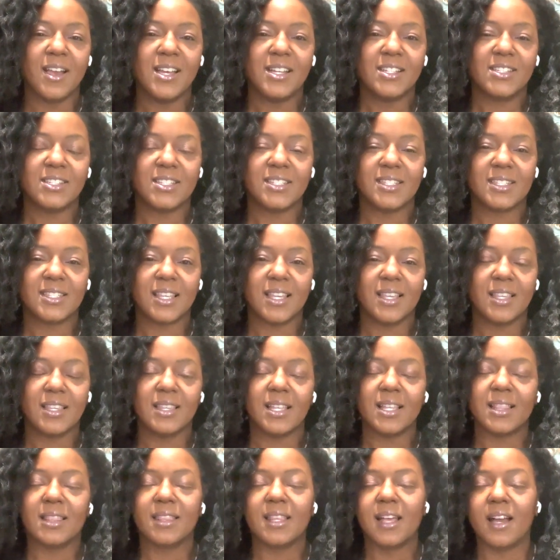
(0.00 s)
just
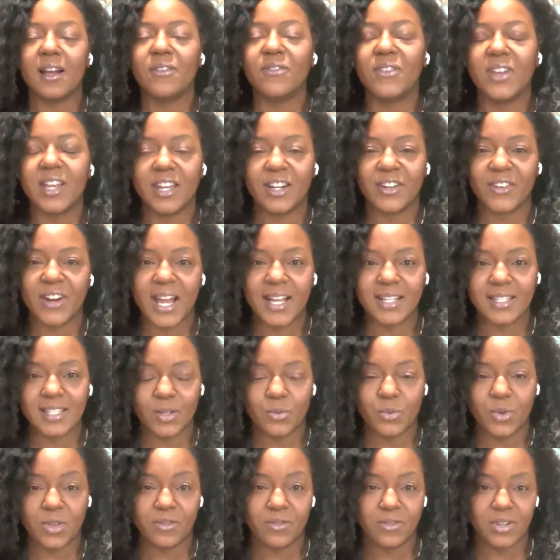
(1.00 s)
love interacting
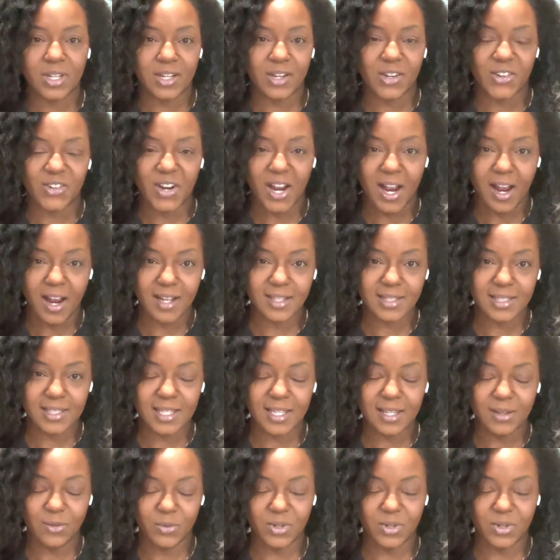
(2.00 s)
with video content,